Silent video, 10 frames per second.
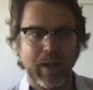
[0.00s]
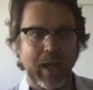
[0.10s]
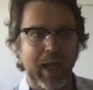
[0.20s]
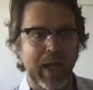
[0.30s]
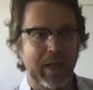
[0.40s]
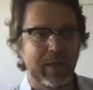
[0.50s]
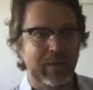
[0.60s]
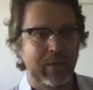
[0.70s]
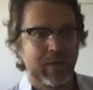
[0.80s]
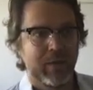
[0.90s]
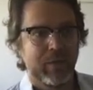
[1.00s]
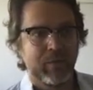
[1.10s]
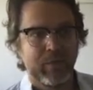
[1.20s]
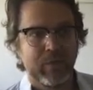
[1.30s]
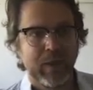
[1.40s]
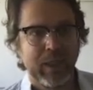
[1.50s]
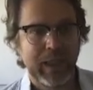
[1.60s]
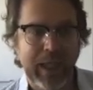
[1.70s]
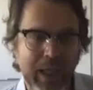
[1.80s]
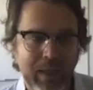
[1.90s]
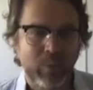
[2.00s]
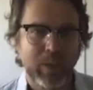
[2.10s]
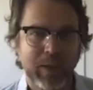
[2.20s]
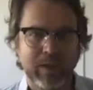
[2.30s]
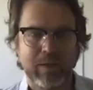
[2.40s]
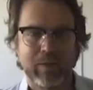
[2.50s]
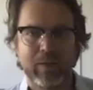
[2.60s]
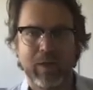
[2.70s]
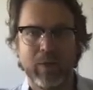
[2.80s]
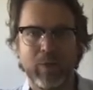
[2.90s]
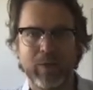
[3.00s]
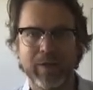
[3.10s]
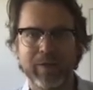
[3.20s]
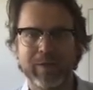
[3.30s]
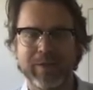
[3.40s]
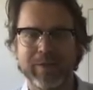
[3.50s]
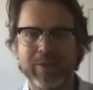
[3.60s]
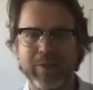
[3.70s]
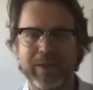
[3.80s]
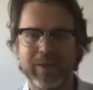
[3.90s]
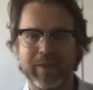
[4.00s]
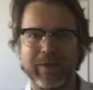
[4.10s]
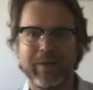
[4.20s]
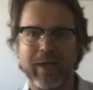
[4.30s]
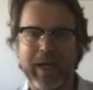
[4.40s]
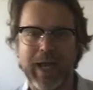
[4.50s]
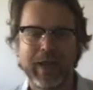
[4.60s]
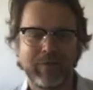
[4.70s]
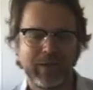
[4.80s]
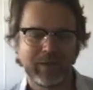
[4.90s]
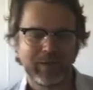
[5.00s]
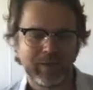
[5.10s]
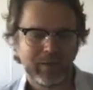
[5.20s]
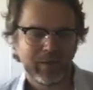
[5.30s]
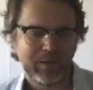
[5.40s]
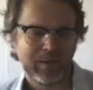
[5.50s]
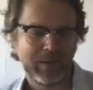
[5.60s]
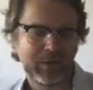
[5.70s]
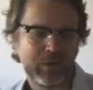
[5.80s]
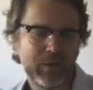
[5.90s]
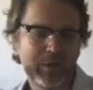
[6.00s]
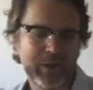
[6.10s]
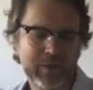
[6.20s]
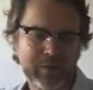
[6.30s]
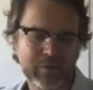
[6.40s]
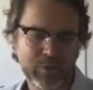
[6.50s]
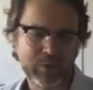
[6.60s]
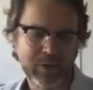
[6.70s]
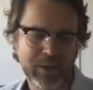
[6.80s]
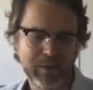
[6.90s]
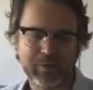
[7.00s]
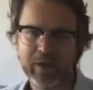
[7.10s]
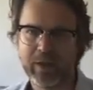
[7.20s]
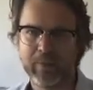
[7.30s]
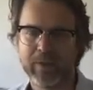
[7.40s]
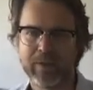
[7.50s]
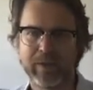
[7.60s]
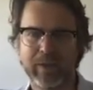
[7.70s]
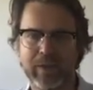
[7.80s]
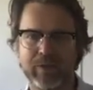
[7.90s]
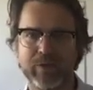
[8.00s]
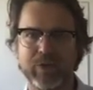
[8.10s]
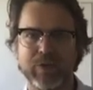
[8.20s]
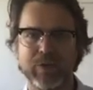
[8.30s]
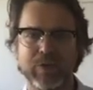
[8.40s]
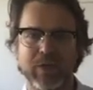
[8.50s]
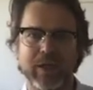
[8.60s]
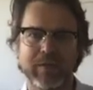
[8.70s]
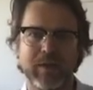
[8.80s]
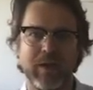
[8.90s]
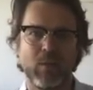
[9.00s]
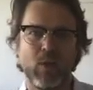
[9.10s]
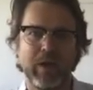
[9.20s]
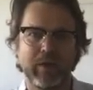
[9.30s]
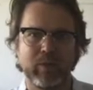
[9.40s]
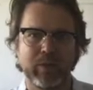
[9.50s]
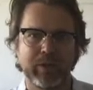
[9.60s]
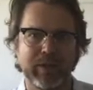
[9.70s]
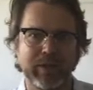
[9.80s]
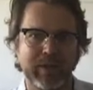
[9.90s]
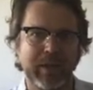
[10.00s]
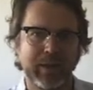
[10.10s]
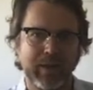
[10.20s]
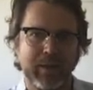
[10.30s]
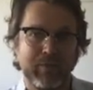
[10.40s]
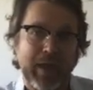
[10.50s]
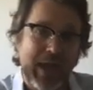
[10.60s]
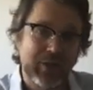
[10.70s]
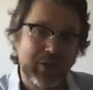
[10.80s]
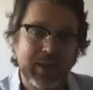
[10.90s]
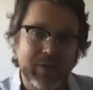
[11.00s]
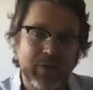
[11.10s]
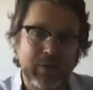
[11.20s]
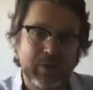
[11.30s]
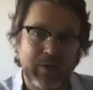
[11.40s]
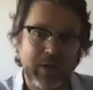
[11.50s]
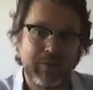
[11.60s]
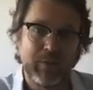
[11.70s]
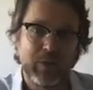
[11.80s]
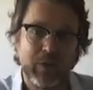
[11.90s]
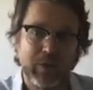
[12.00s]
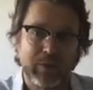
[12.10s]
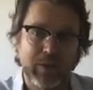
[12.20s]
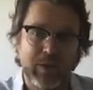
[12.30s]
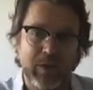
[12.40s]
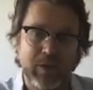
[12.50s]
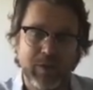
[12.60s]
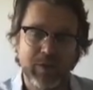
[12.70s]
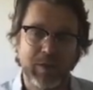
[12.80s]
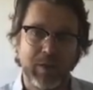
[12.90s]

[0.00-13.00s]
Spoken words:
And again, I wanted to situate that advent in the context of two sets of arguments that I introduced you to last time. One in which is like, actually, that's not a good thing for the world because,